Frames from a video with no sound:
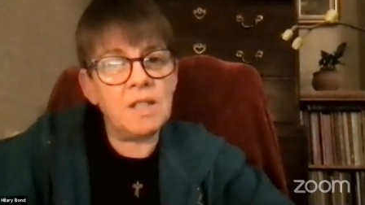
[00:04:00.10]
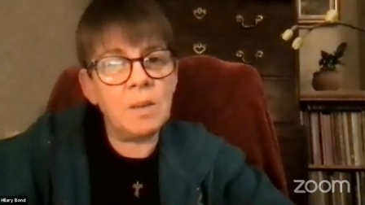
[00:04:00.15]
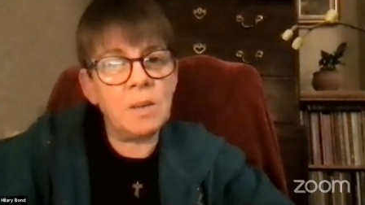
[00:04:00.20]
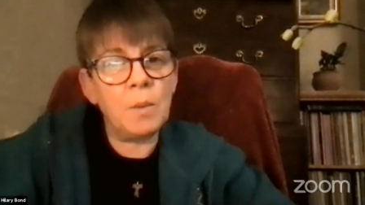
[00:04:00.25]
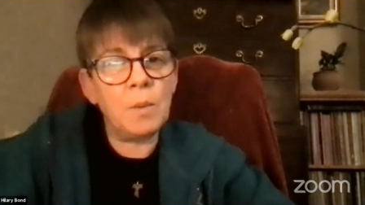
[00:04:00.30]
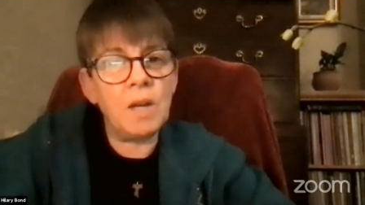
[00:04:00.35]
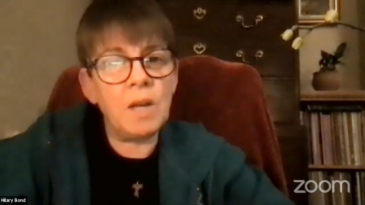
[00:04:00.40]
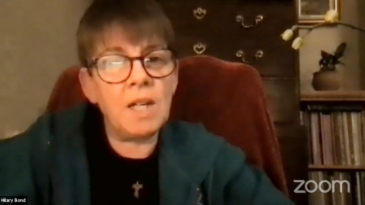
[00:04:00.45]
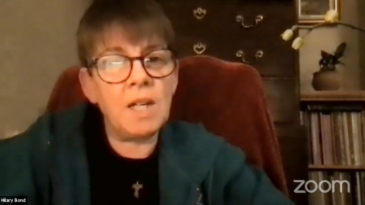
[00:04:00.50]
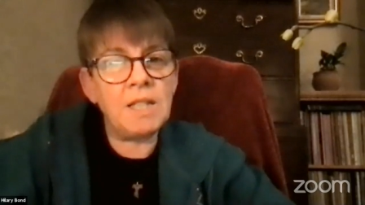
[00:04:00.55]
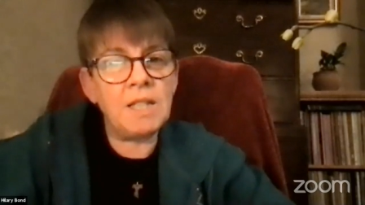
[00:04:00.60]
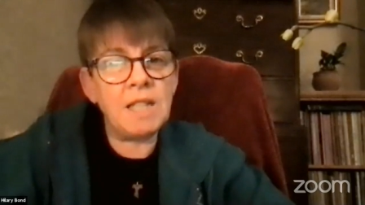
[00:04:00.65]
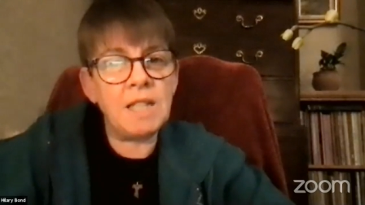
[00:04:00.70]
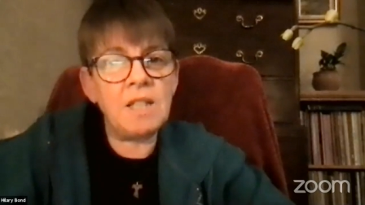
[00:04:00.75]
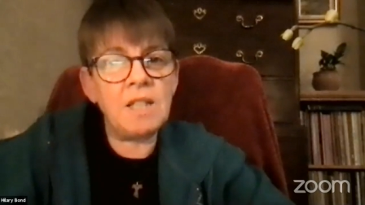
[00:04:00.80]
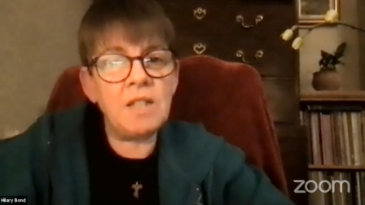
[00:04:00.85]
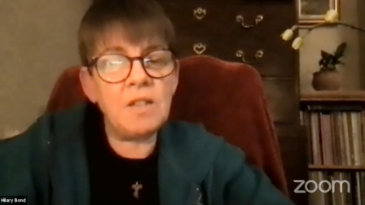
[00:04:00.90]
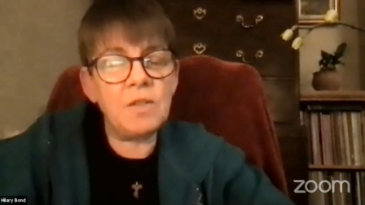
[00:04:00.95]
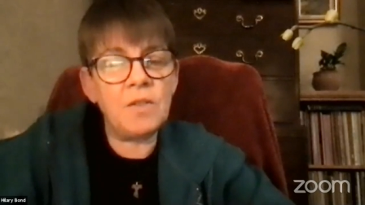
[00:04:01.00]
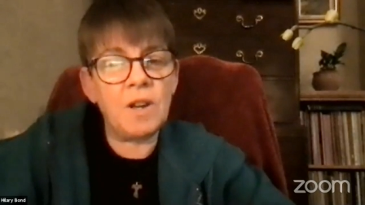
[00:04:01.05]
that we
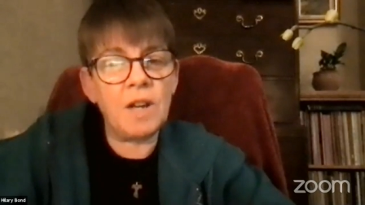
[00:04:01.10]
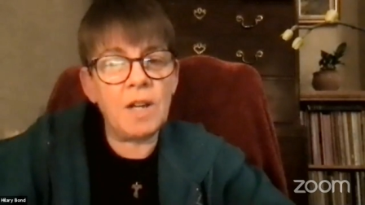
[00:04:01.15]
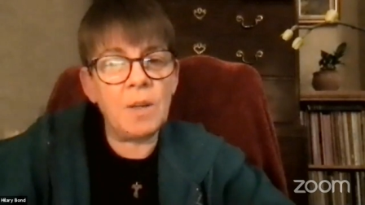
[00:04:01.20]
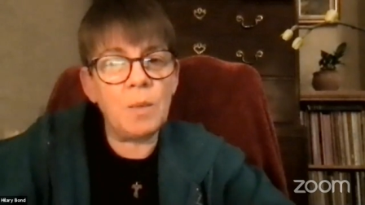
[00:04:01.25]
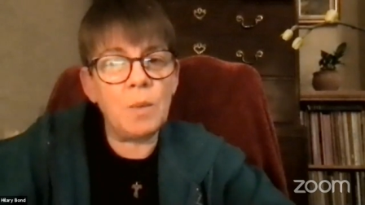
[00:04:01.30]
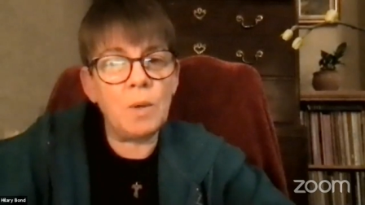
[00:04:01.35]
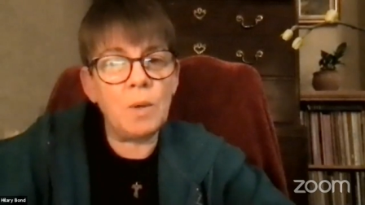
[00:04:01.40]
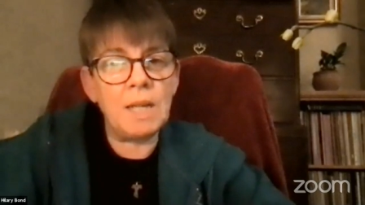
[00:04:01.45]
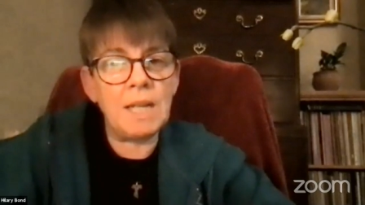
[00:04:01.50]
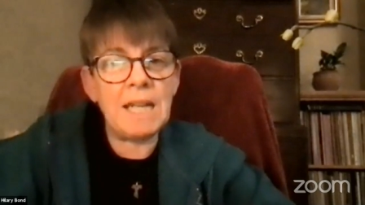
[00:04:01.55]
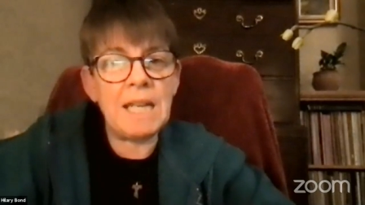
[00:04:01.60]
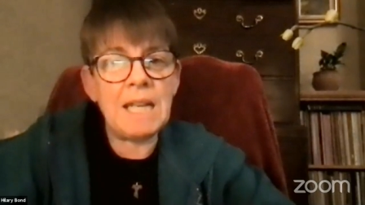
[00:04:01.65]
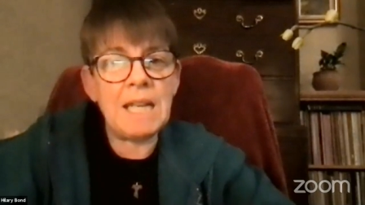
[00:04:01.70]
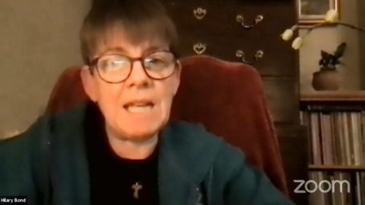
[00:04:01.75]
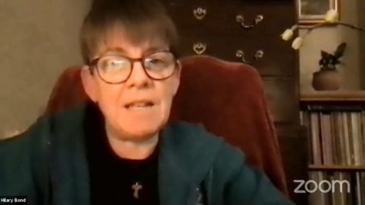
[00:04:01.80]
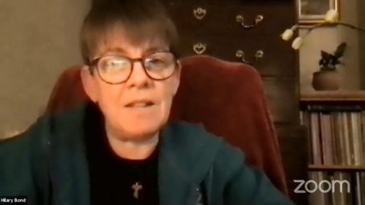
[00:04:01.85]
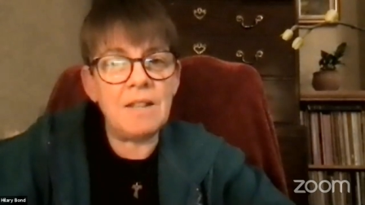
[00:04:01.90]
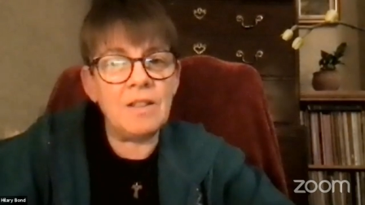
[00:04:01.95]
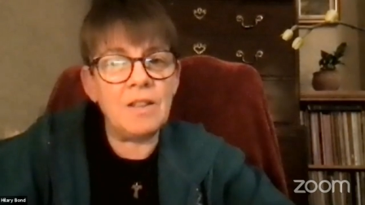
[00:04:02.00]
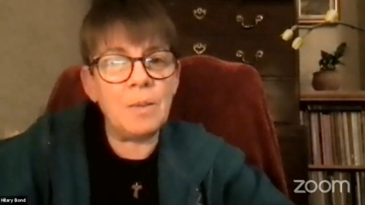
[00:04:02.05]
identify what it
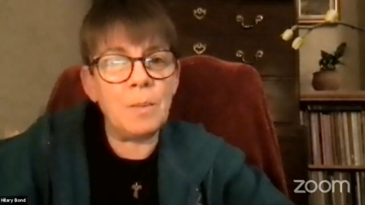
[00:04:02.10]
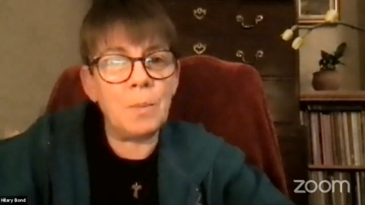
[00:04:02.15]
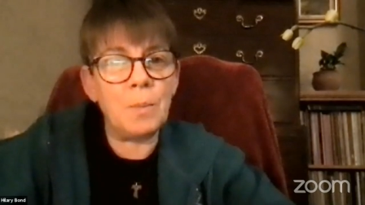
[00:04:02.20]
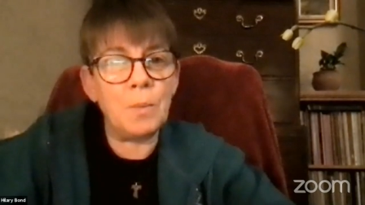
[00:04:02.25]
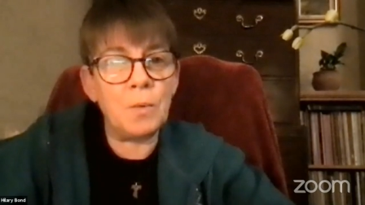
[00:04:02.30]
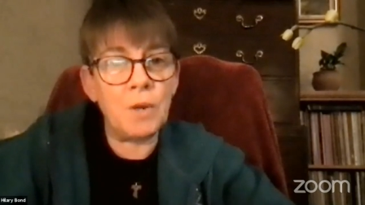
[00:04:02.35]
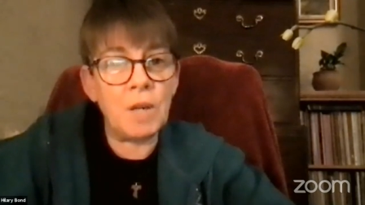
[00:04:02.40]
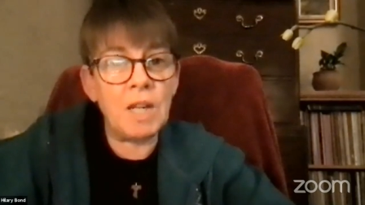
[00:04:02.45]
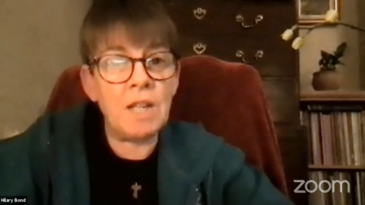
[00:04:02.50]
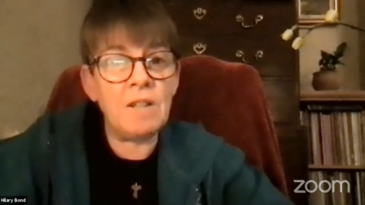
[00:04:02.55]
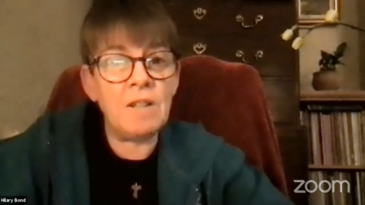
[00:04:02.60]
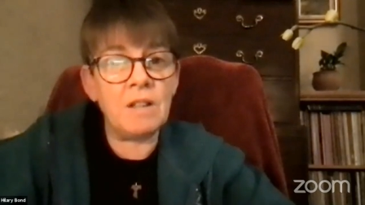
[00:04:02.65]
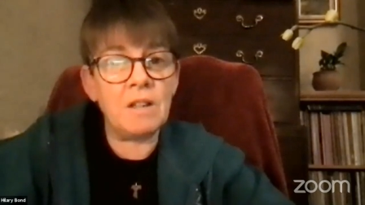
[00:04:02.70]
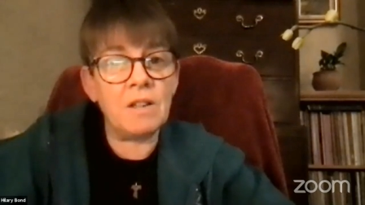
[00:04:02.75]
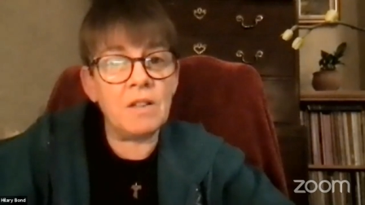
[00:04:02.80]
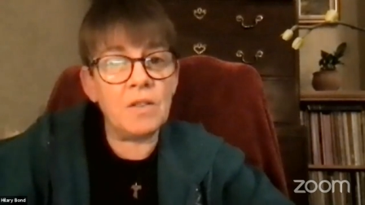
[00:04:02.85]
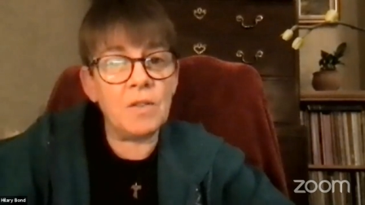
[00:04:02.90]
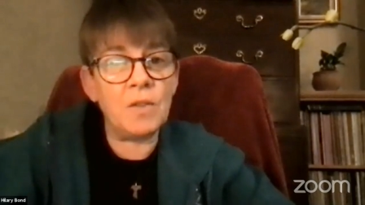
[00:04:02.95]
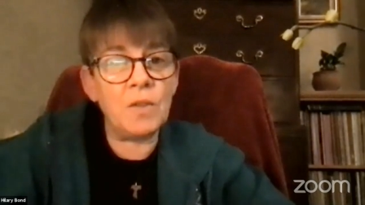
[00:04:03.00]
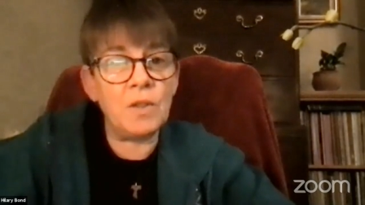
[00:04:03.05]
is that brings
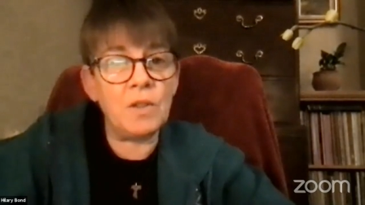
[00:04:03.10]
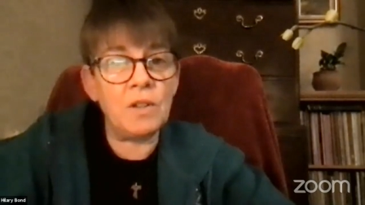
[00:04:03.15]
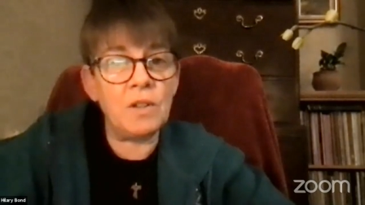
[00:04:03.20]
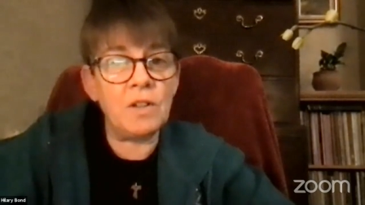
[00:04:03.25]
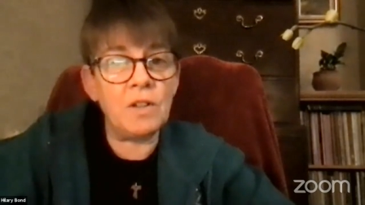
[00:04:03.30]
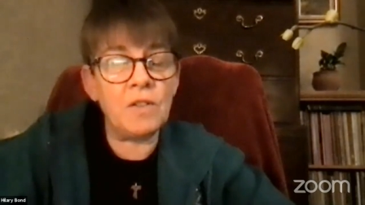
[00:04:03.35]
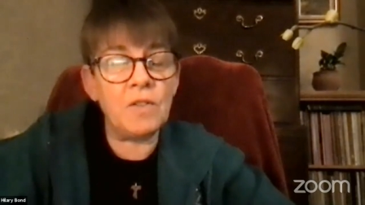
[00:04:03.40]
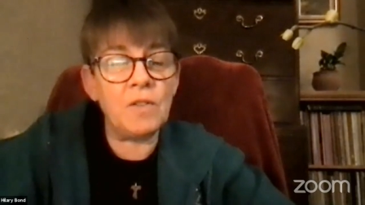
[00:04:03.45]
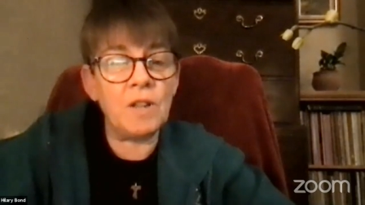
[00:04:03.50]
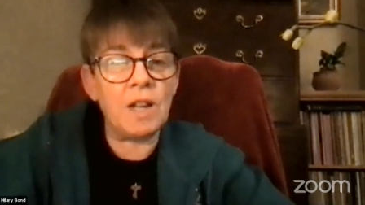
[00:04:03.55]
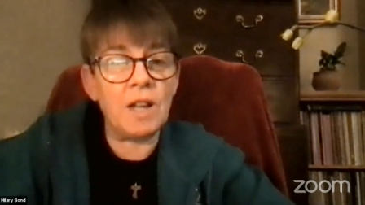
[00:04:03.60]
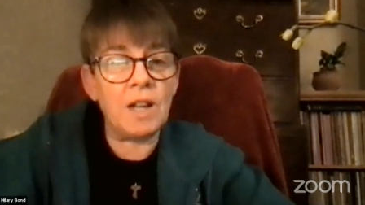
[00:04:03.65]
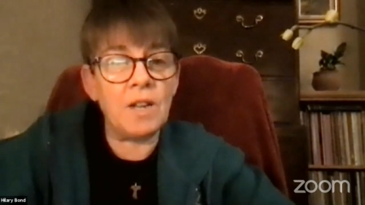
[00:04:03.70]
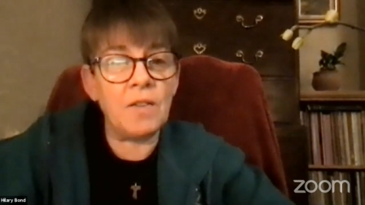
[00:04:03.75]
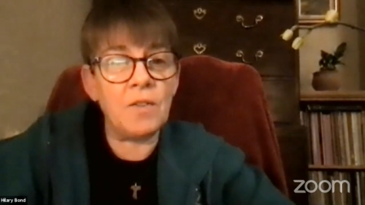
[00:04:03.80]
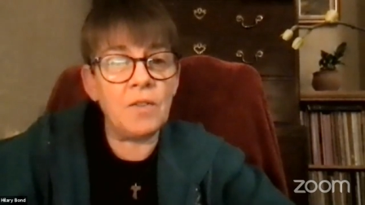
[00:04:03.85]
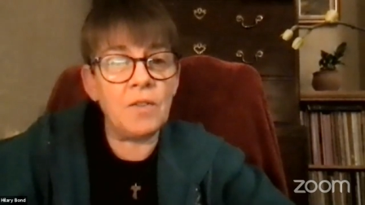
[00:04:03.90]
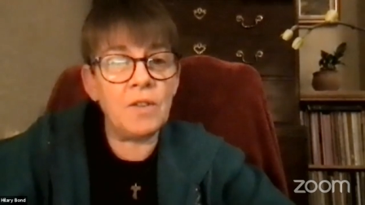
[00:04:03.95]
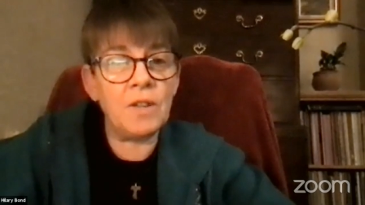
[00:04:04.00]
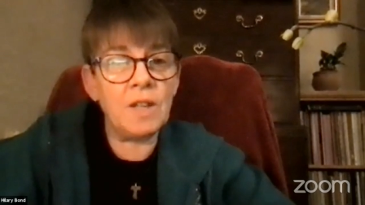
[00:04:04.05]
us fullness of
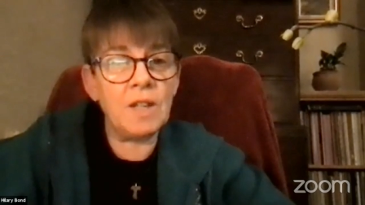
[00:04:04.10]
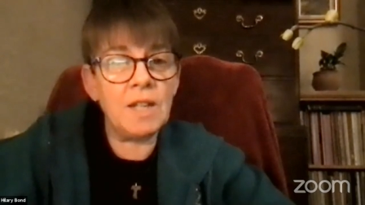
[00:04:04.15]
life